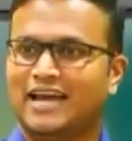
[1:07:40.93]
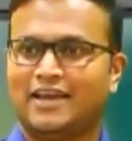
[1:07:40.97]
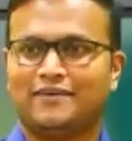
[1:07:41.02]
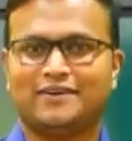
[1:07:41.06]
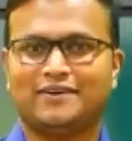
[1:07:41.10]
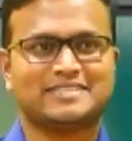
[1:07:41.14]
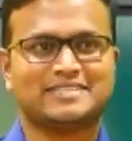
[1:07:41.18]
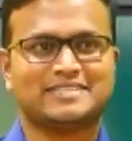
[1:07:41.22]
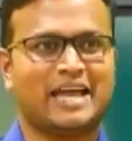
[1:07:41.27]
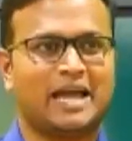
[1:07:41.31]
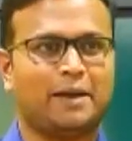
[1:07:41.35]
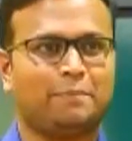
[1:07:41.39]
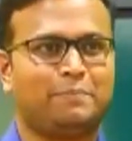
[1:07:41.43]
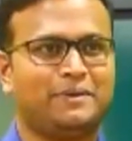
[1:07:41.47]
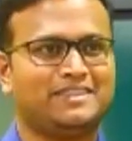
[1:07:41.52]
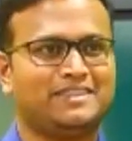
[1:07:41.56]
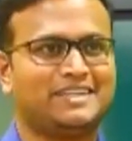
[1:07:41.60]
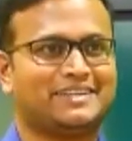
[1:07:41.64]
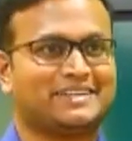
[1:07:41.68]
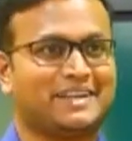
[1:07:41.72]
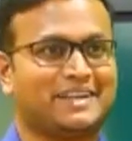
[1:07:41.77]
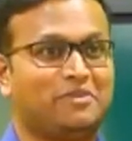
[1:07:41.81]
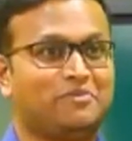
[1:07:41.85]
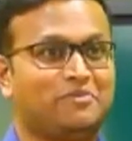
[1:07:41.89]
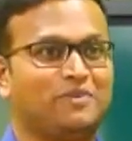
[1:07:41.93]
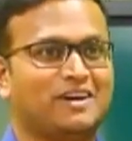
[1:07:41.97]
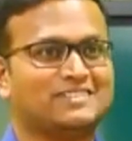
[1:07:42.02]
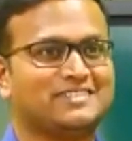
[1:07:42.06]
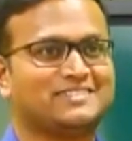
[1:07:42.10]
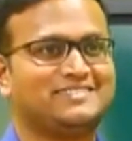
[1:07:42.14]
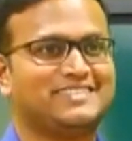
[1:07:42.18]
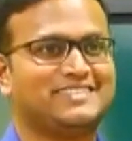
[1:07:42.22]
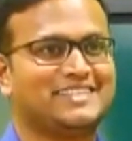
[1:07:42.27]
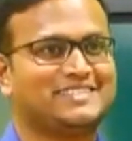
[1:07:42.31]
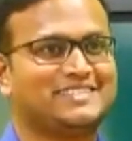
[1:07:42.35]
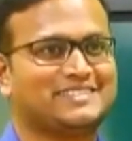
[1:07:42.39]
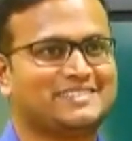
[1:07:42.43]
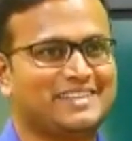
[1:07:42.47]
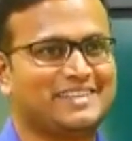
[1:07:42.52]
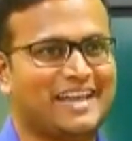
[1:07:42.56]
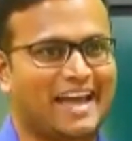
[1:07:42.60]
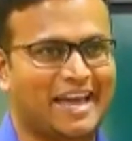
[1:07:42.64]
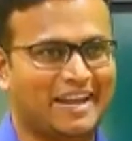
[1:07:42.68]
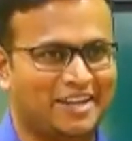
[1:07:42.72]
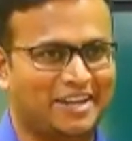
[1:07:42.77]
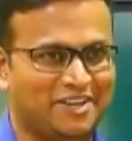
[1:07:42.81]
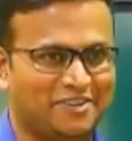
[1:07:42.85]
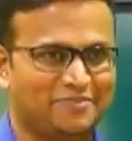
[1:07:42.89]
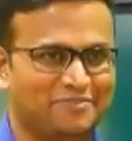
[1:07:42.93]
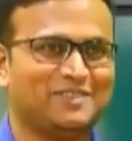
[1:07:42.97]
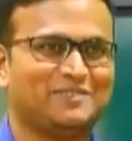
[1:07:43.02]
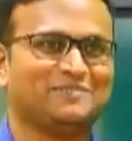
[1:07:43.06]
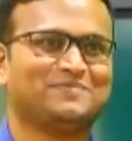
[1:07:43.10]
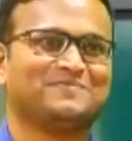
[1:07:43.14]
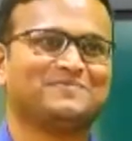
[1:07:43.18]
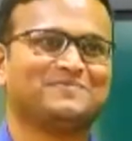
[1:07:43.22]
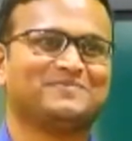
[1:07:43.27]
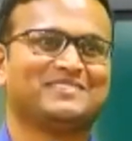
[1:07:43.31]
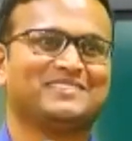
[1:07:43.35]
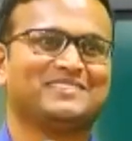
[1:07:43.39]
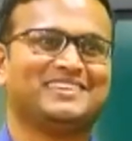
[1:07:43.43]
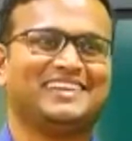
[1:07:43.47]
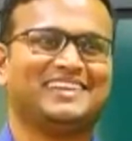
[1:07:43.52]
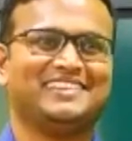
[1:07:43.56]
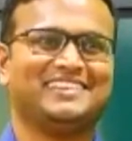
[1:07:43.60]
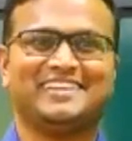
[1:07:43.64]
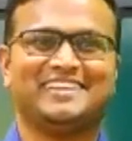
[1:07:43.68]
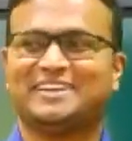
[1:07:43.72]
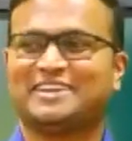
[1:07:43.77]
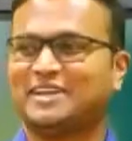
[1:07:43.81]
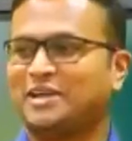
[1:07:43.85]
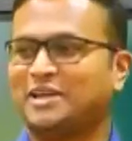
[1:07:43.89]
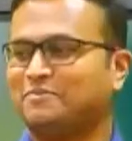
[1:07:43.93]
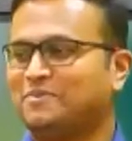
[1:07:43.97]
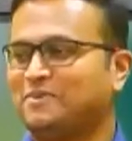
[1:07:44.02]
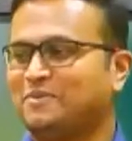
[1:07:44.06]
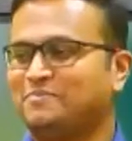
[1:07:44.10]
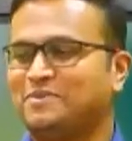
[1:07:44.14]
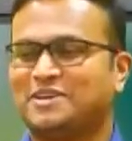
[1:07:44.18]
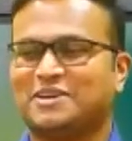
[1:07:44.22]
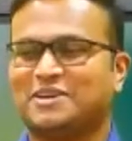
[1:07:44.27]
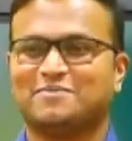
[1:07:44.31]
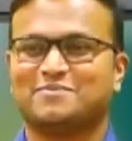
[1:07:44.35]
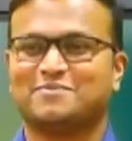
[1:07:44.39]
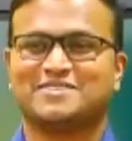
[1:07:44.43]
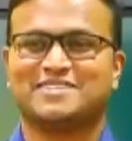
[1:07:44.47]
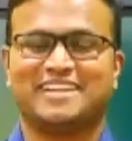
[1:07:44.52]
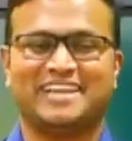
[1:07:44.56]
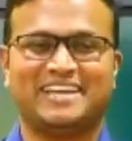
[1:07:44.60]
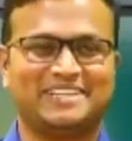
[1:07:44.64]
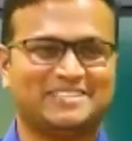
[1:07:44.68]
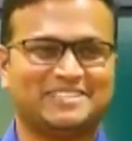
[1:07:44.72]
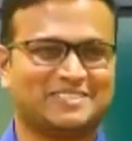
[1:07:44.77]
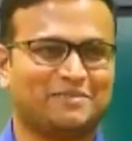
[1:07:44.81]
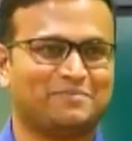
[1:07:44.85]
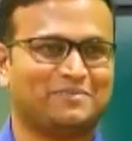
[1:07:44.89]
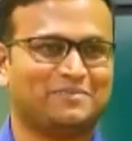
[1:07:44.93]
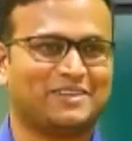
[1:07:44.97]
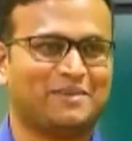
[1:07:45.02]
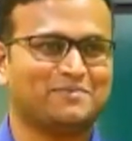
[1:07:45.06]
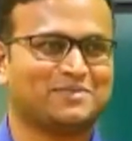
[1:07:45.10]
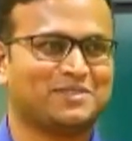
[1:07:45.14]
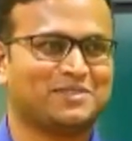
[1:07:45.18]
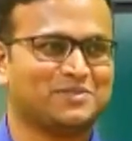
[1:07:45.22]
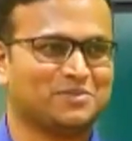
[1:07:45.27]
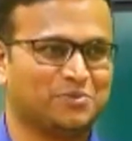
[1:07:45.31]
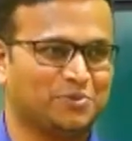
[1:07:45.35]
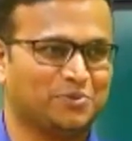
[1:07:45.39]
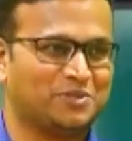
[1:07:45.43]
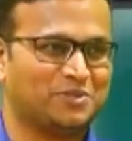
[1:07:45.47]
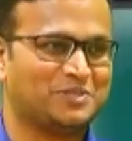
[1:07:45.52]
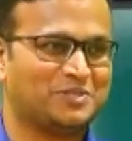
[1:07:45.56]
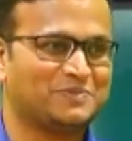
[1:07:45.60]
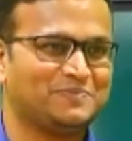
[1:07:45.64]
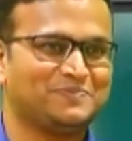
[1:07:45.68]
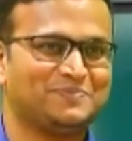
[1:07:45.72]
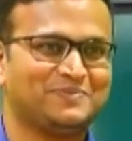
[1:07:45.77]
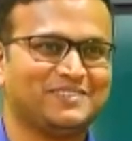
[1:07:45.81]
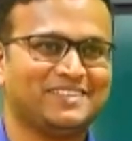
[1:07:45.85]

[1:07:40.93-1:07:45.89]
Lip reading: I was happy the train was just arriving. Indian Railway becomes late. Sometimes it's good.